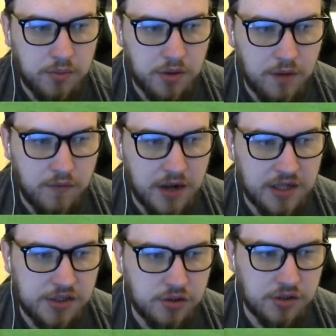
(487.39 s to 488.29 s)
But they've
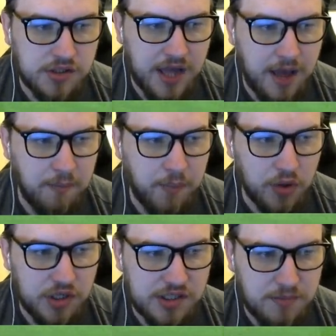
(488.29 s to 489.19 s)
really struggled to get
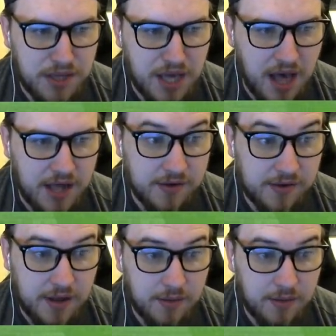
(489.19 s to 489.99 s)
bodies in behind.